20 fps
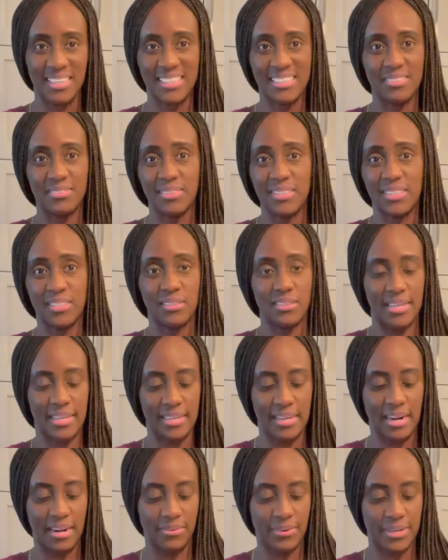It's too late.
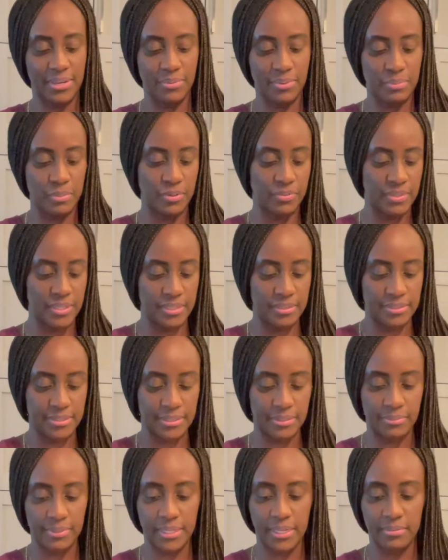I already removed it, so
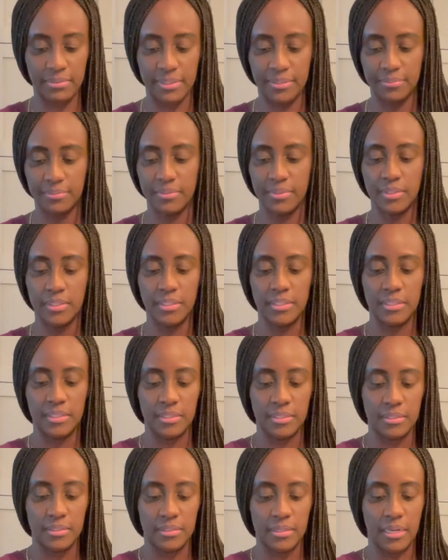whatever.
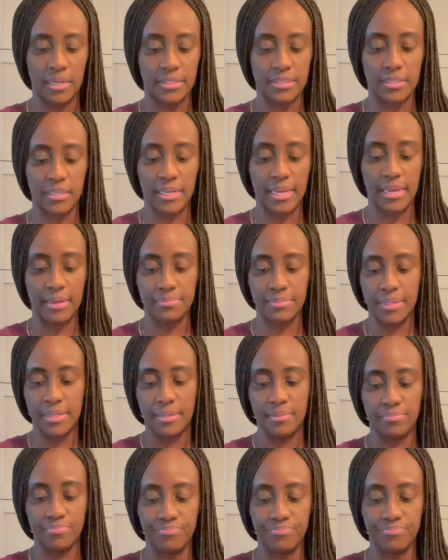I should have kept it.